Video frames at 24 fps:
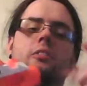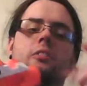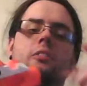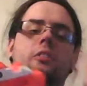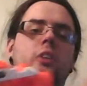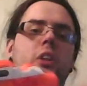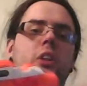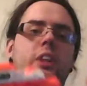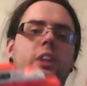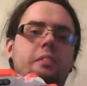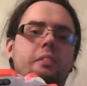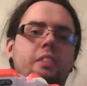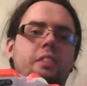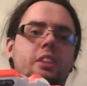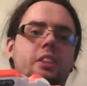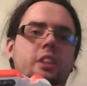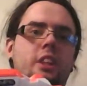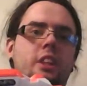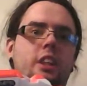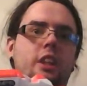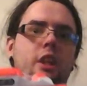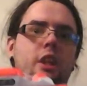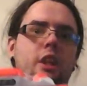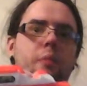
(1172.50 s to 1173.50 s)
will give the
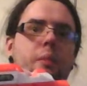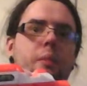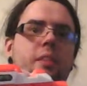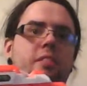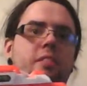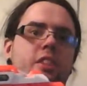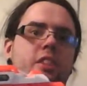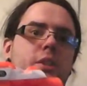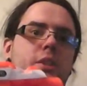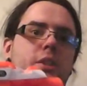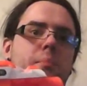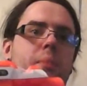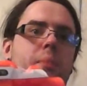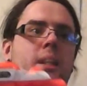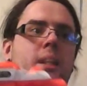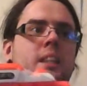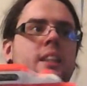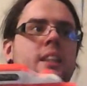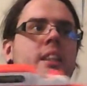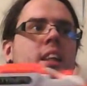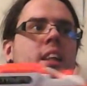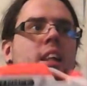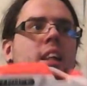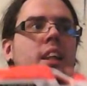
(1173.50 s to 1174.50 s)
dart a little bit of a
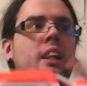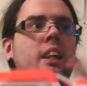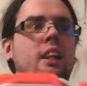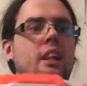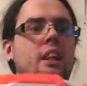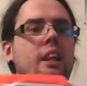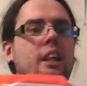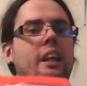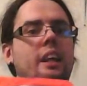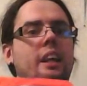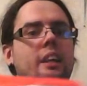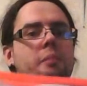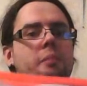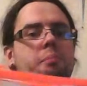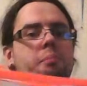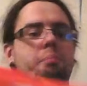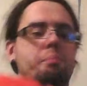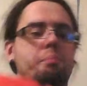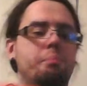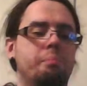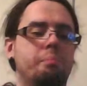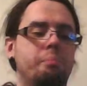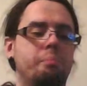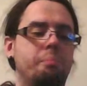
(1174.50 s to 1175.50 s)
spin, and
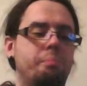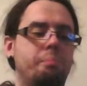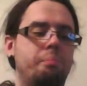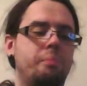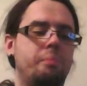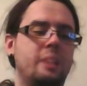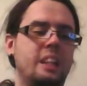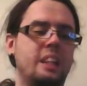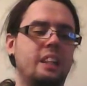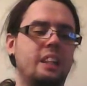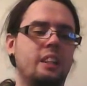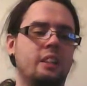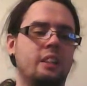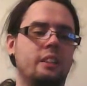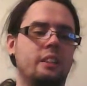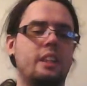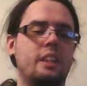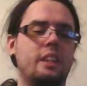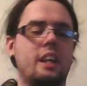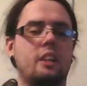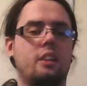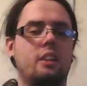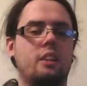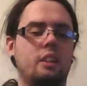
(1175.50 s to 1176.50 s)

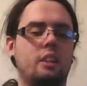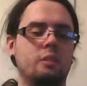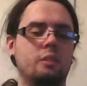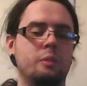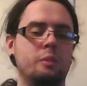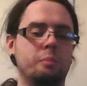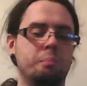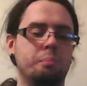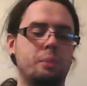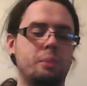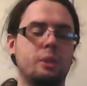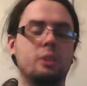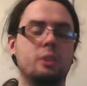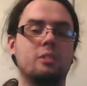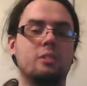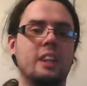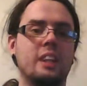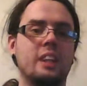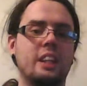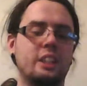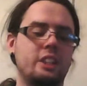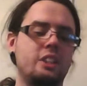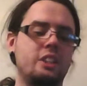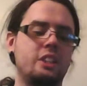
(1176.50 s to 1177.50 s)
that'll improve
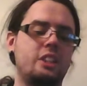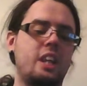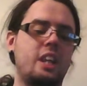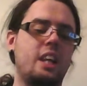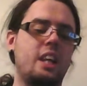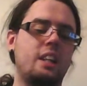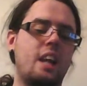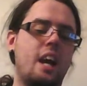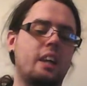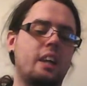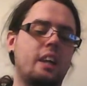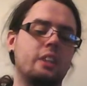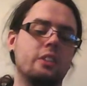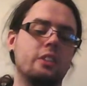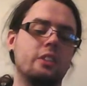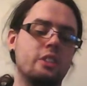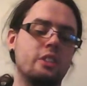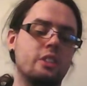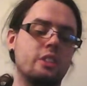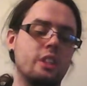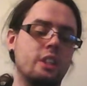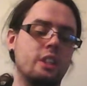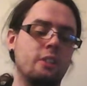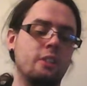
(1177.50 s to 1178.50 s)
ranges and
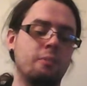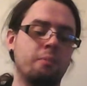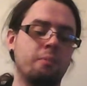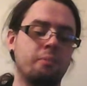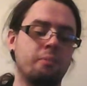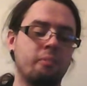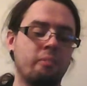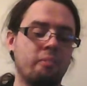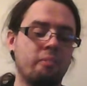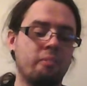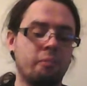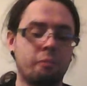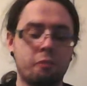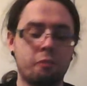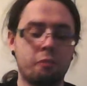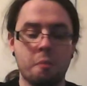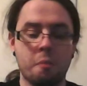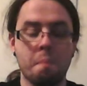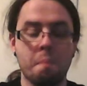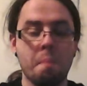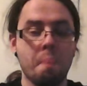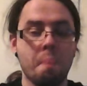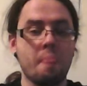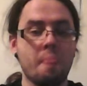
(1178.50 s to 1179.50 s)
accuracy.
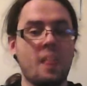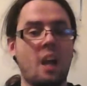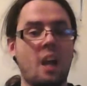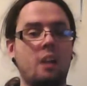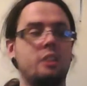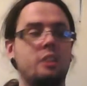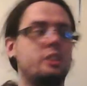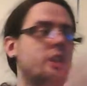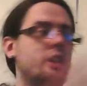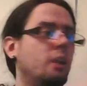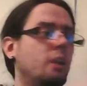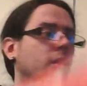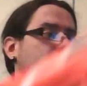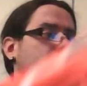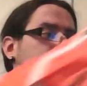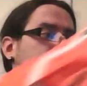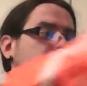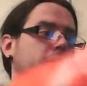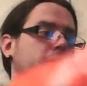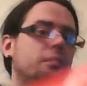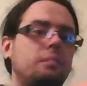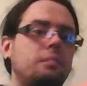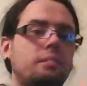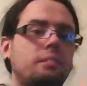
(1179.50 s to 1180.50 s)
So
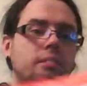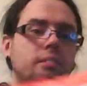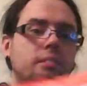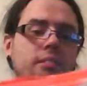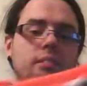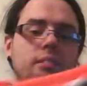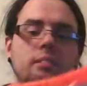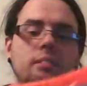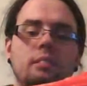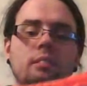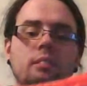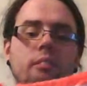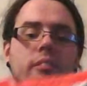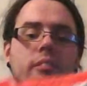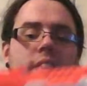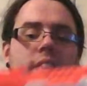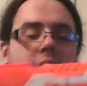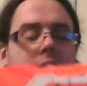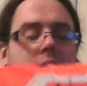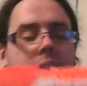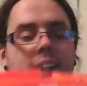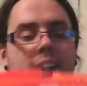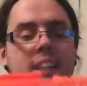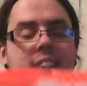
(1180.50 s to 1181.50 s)

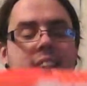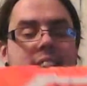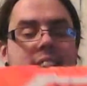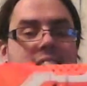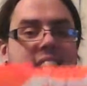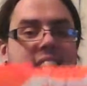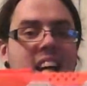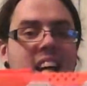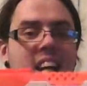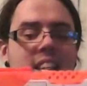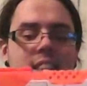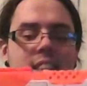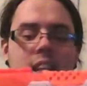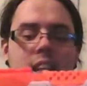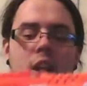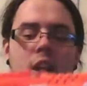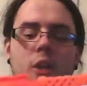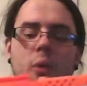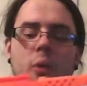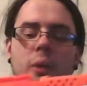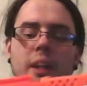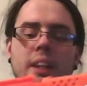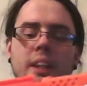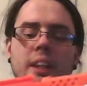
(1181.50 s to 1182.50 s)
now that we got the size out of
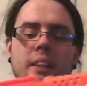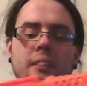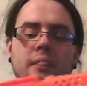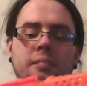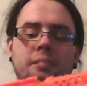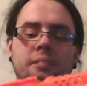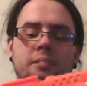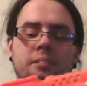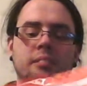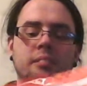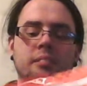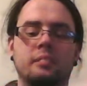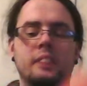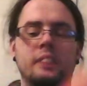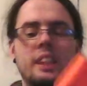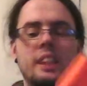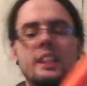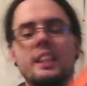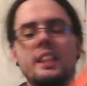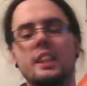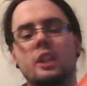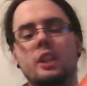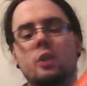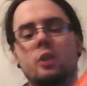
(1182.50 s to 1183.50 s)
the way,
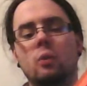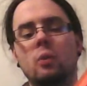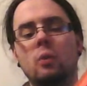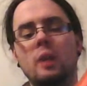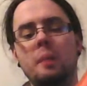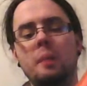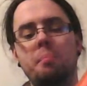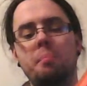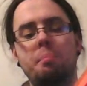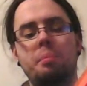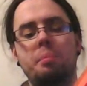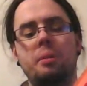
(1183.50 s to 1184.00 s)
the grip